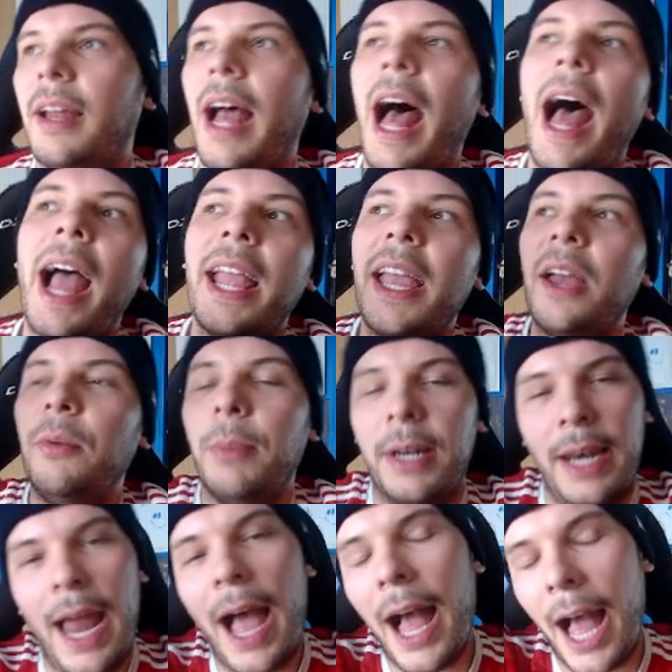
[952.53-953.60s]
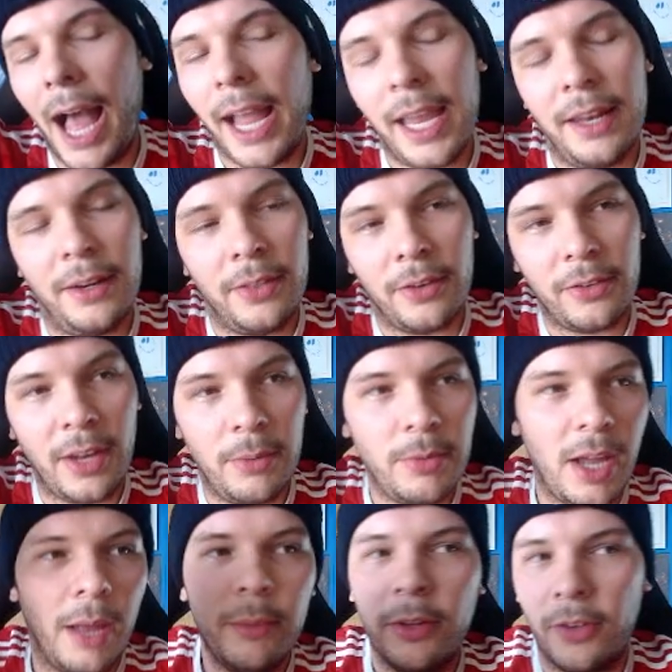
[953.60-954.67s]
high end, but not high end at the same
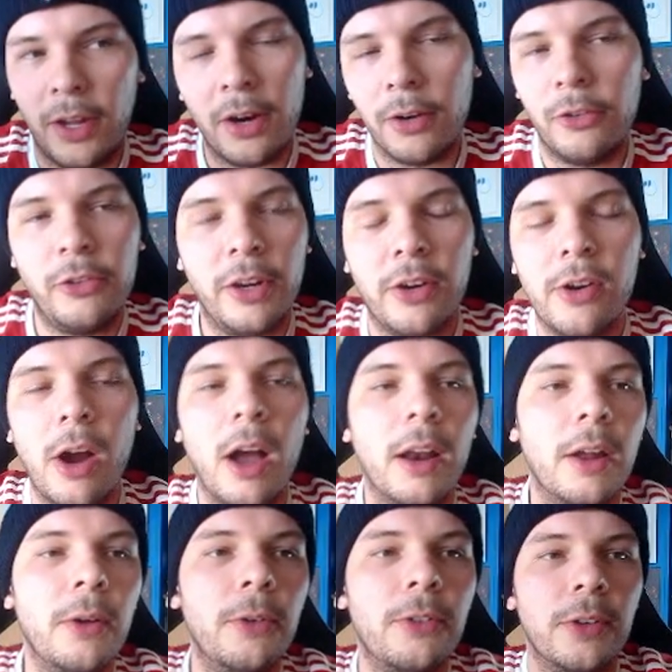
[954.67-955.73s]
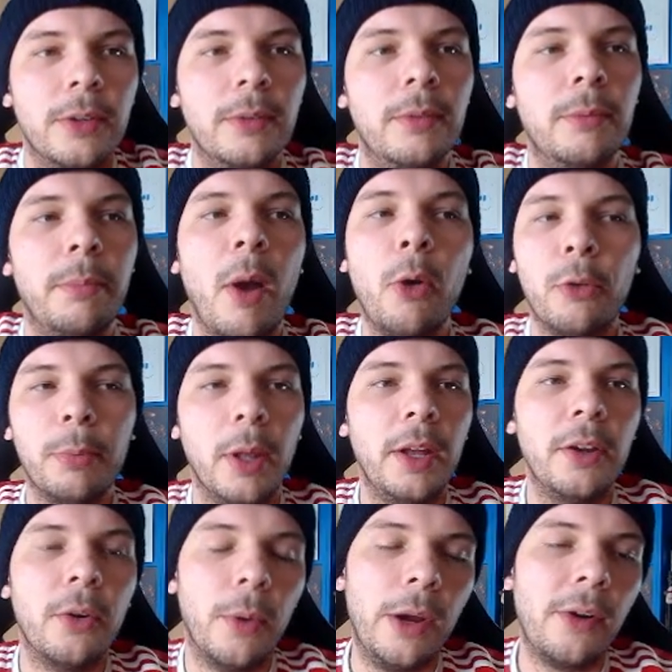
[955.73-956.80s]
time because they are sticker autos and
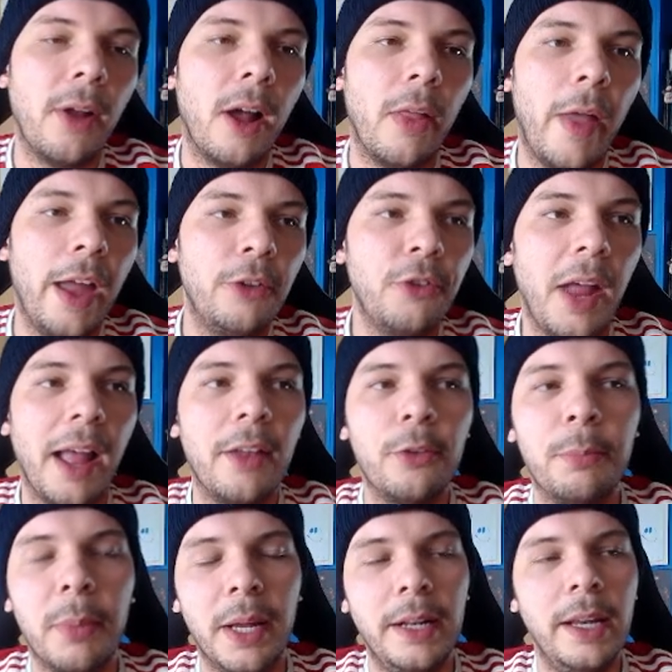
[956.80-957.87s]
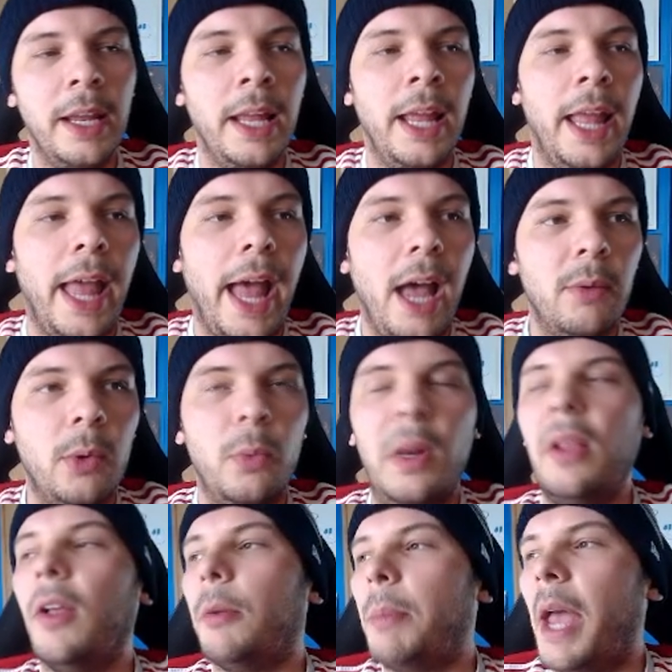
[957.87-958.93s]
post-playing career and all that jazz. But when
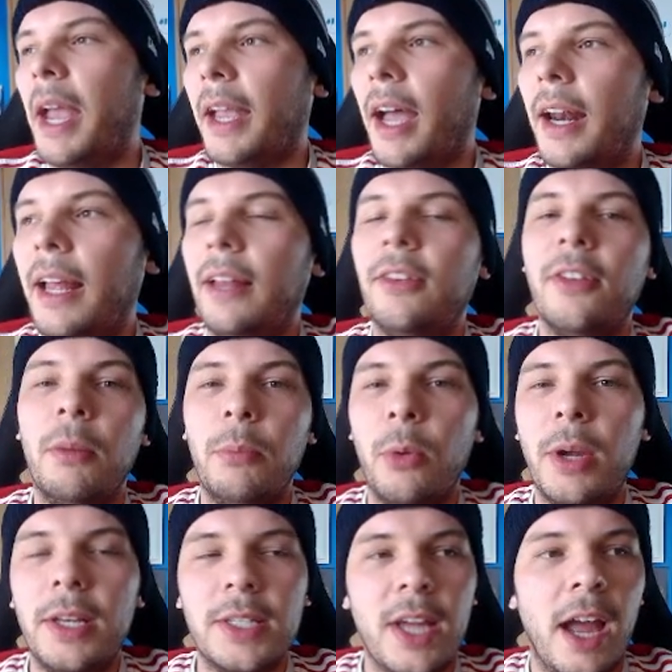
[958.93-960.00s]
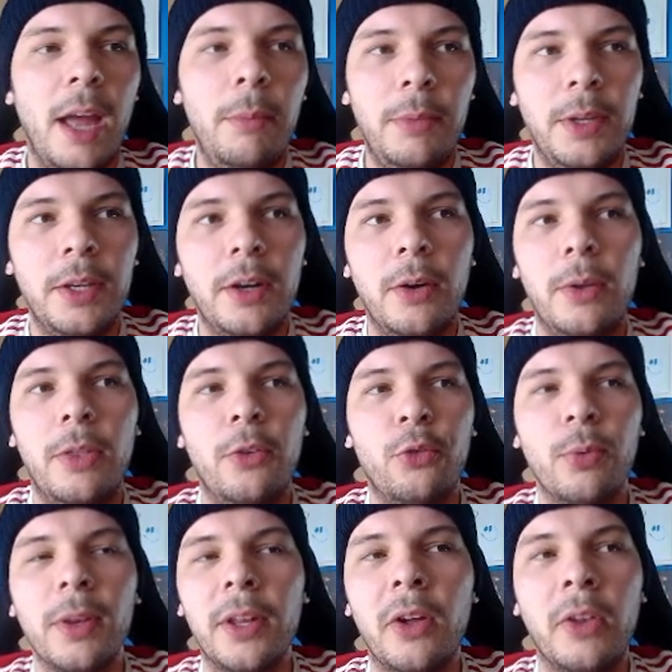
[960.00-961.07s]
we look back on it at some point in time, you know,
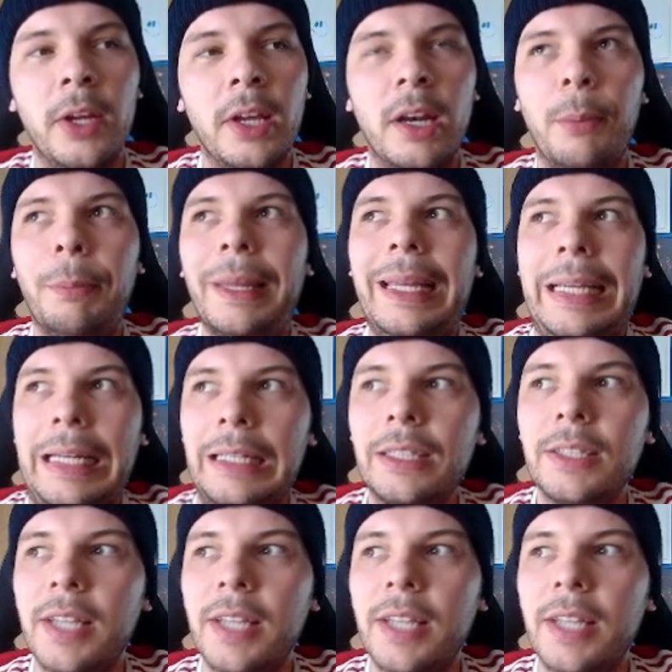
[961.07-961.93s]
there's really only going to be a